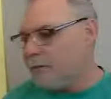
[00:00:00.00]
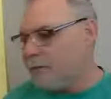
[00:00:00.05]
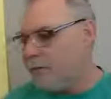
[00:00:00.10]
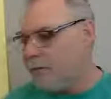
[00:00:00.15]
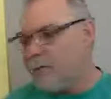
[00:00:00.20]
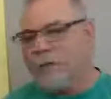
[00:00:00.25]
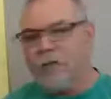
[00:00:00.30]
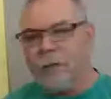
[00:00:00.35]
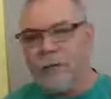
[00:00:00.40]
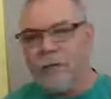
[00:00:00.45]

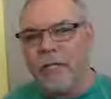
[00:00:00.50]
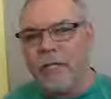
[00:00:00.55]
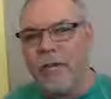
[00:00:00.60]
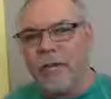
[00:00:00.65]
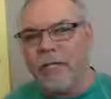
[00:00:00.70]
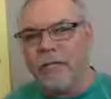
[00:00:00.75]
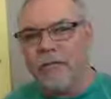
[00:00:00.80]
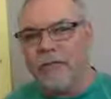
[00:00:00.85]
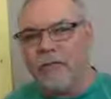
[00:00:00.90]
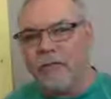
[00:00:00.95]
maybe somebody
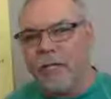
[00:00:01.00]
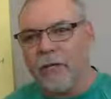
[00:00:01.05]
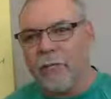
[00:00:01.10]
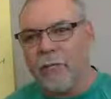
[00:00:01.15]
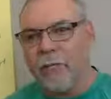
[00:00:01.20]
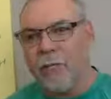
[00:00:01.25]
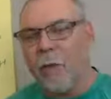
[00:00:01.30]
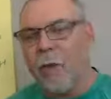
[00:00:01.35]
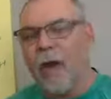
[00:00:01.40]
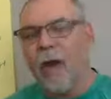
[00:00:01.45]
on here is
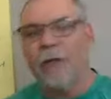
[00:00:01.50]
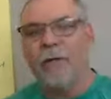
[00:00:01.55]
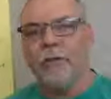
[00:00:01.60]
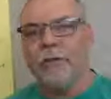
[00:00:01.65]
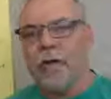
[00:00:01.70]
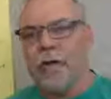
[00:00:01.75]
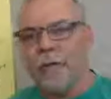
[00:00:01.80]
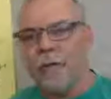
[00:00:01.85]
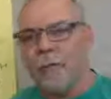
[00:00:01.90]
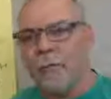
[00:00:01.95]
saying, why are
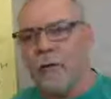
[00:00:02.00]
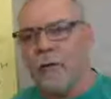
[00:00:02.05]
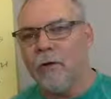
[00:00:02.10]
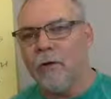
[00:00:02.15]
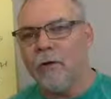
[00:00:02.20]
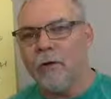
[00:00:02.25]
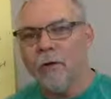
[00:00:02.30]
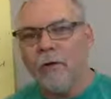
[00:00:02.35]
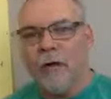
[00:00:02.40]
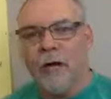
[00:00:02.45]
you talking about